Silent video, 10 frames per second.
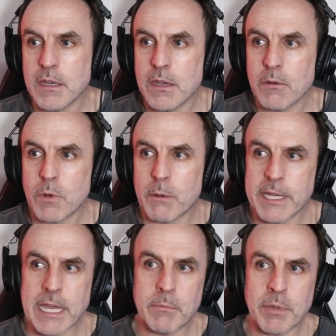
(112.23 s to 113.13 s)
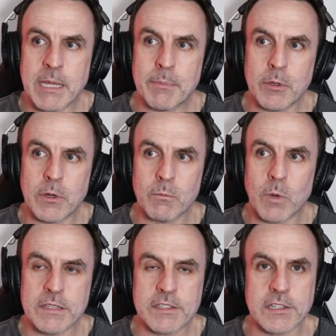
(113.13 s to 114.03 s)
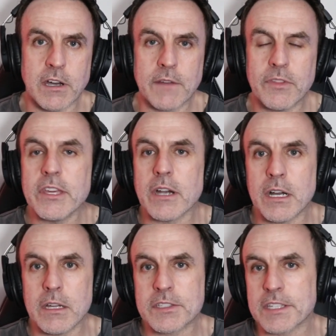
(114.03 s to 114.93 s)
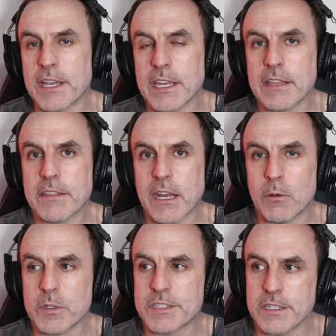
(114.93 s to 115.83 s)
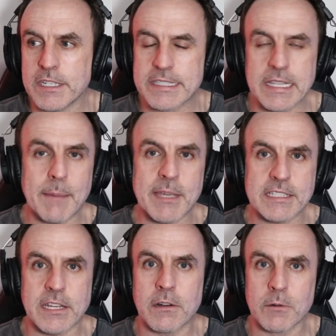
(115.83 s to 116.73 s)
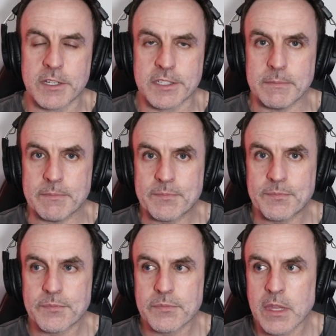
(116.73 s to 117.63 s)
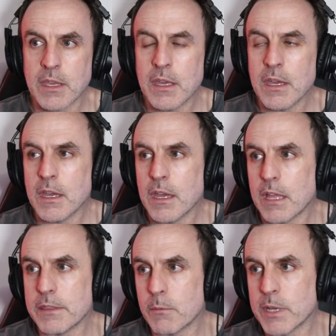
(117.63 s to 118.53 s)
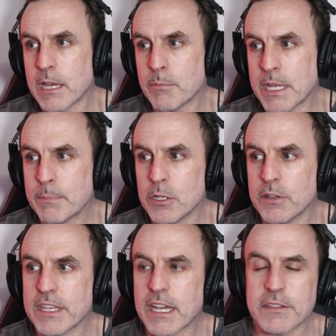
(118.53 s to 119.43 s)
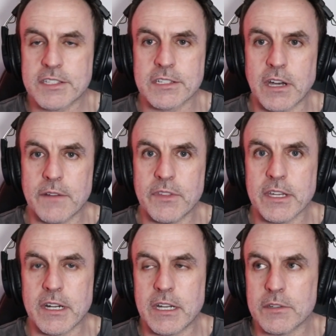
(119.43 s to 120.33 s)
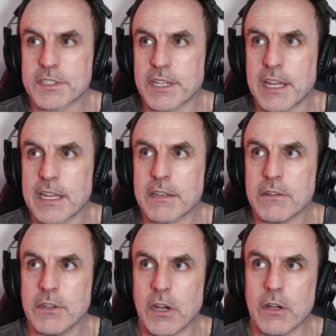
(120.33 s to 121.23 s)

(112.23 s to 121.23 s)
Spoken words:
Where we had people on one side of the aisle saying that it was Islamic terrorism. And then we had people on the other side of the aisle saying, no,